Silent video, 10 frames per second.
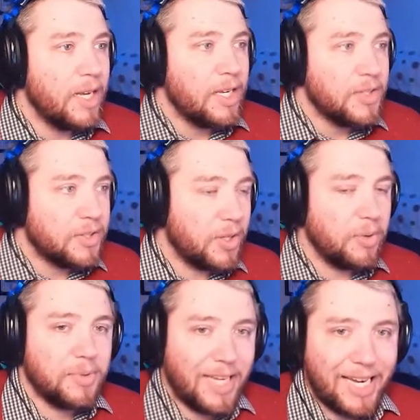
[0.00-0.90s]

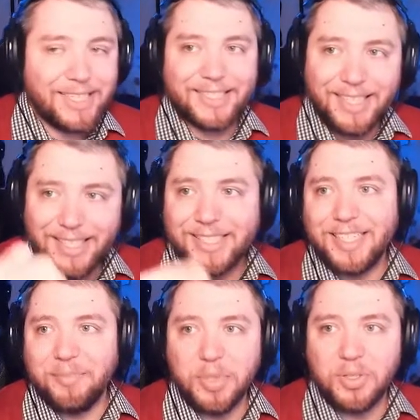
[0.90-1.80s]
So, tactically and
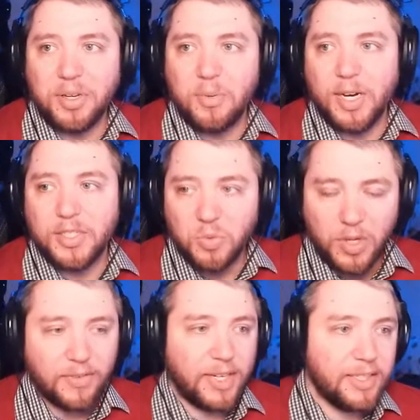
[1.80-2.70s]
team building wise,
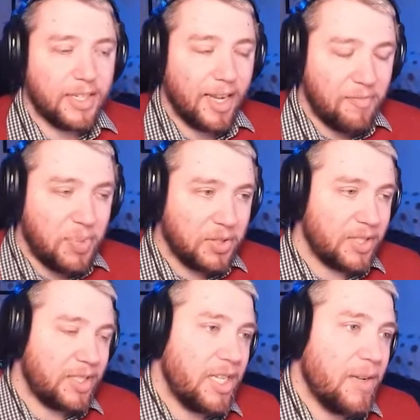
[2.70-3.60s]
what have I done? I built
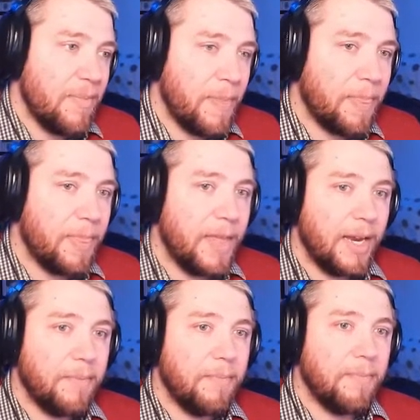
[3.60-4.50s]
the team
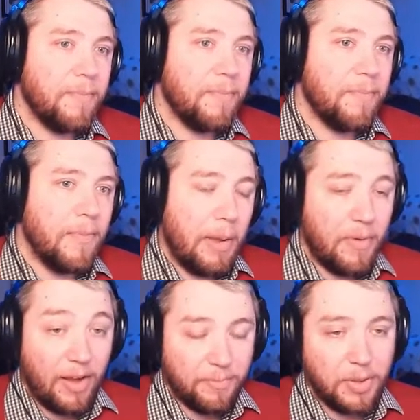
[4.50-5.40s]
that
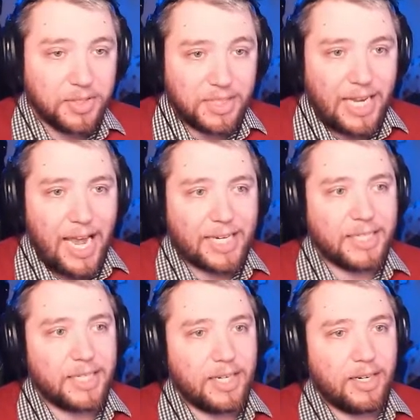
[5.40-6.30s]
I built a
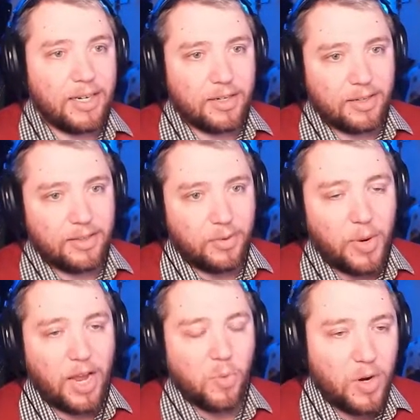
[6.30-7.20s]
tactic the
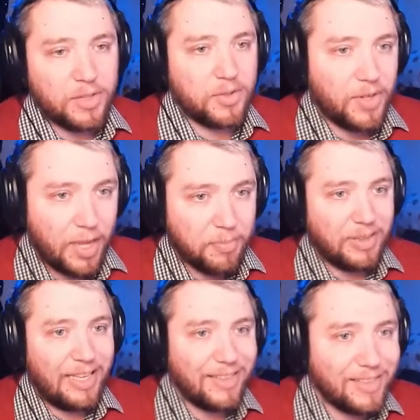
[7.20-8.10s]
way I want to, and I
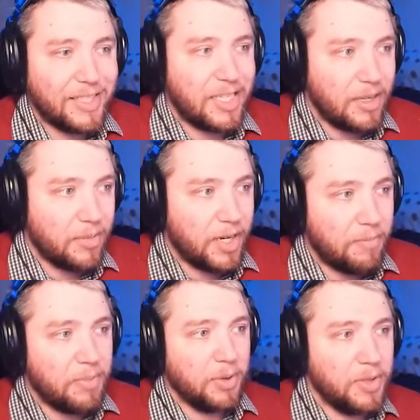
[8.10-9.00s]
play the team and I
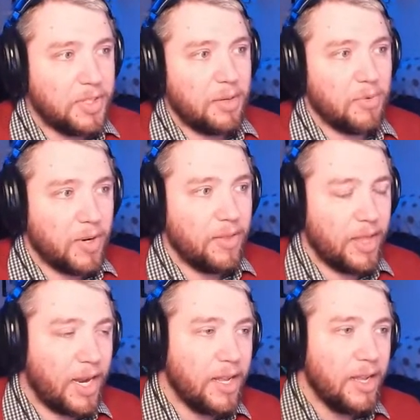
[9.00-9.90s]
build the team around that.